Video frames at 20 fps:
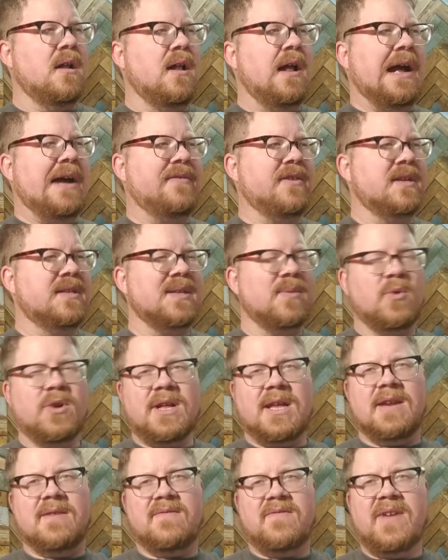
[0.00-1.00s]
having
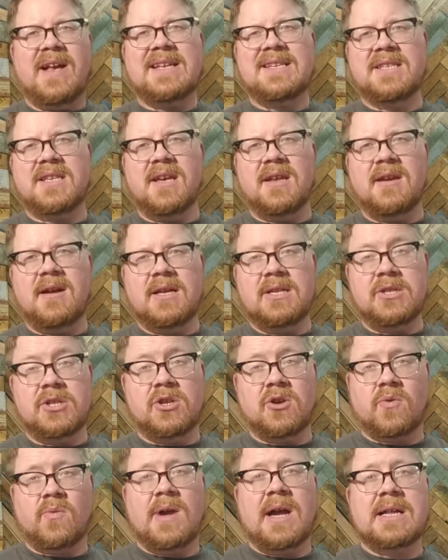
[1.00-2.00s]
someone invest in us
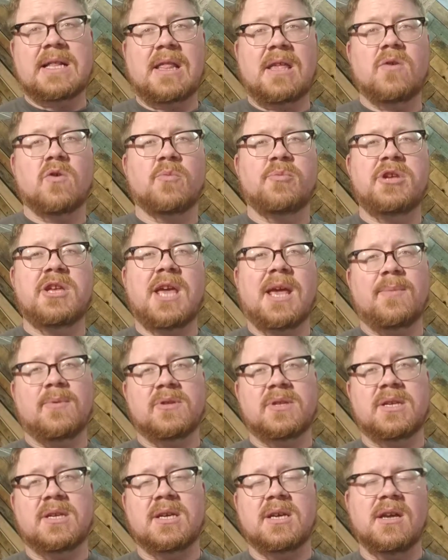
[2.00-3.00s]
directly or being
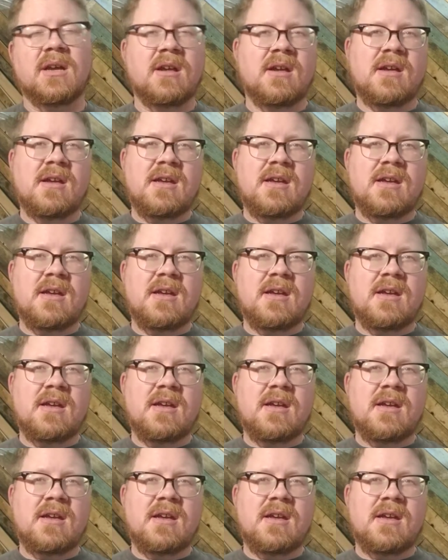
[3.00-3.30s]
able to